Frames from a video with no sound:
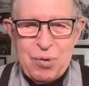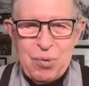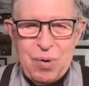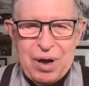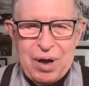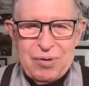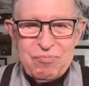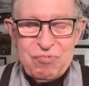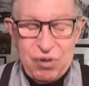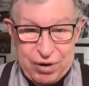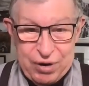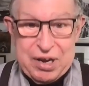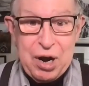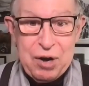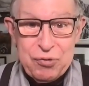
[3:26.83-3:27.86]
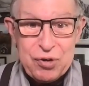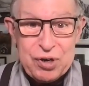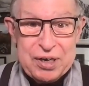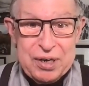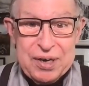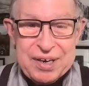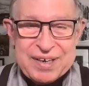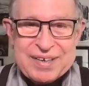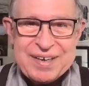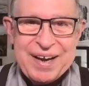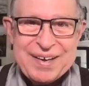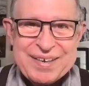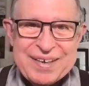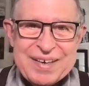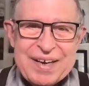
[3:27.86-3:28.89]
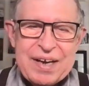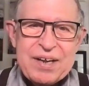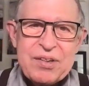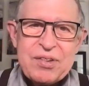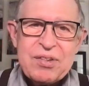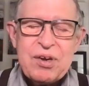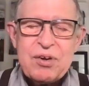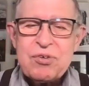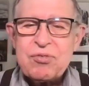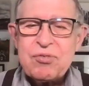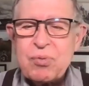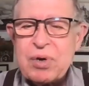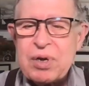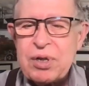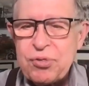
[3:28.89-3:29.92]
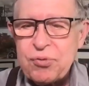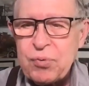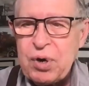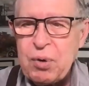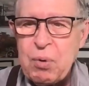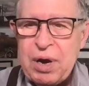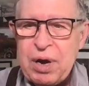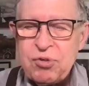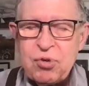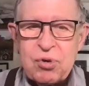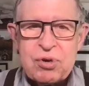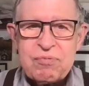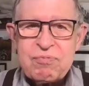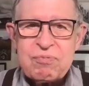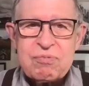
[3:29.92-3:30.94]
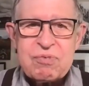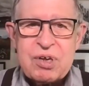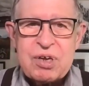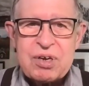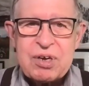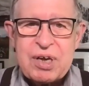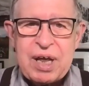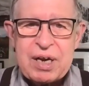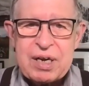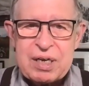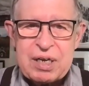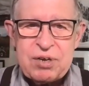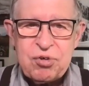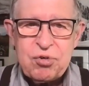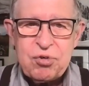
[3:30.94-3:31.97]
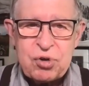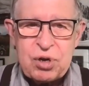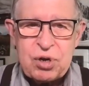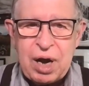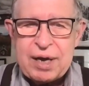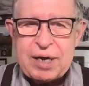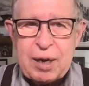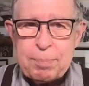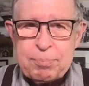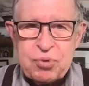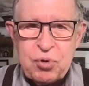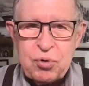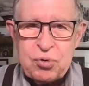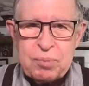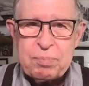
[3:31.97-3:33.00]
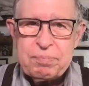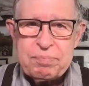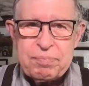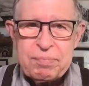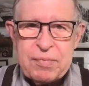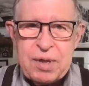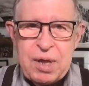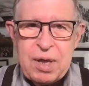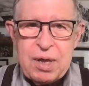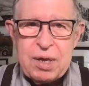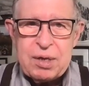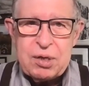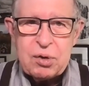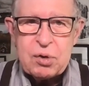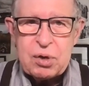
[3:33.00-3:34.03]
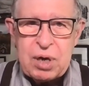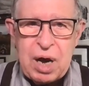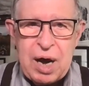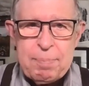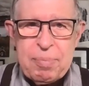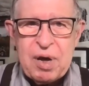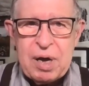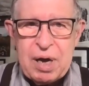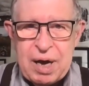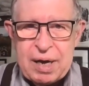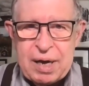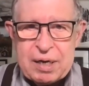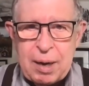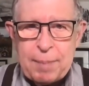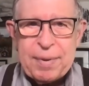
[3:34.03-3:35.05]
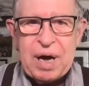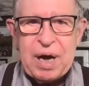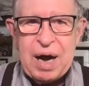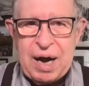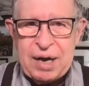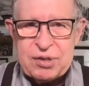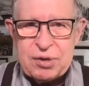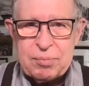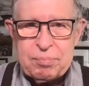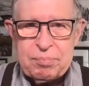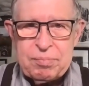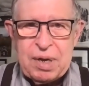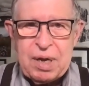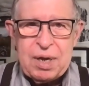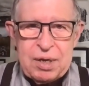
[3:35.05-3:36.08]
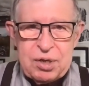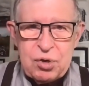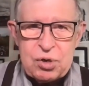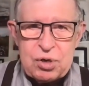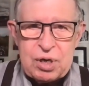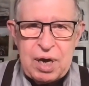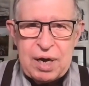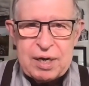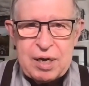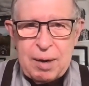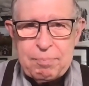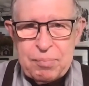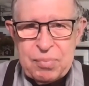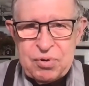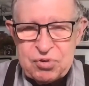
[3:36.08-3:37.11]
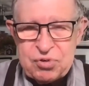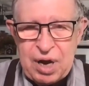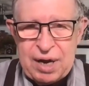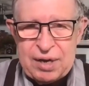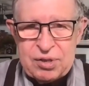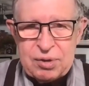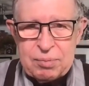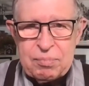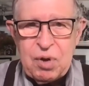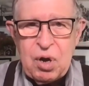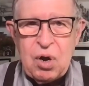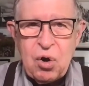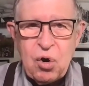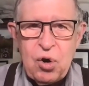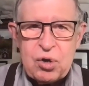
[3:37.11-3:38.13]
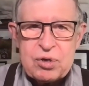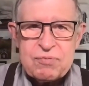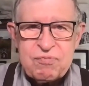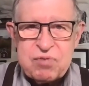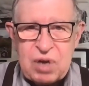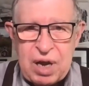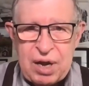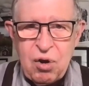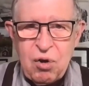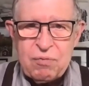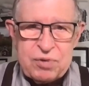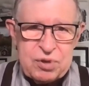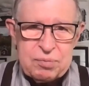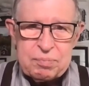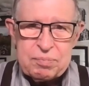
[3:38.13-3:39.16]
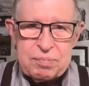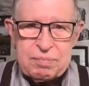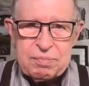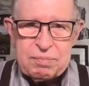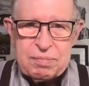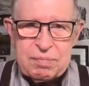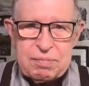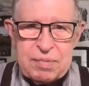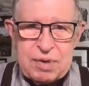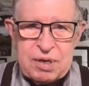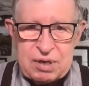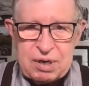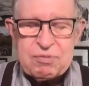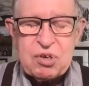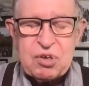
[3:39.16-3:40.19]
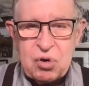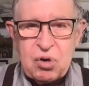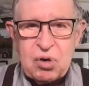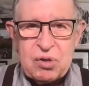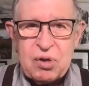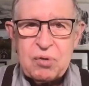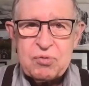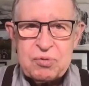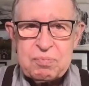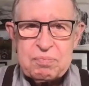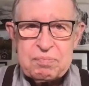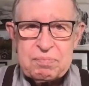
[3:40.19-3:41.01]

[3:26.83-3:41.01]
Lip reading: Well, very carefully. There's really three ways you can get at glaciers. You can hike up to them. You can hike up on them. You can hike up beside them, or you can fly over them. And I've done all of those.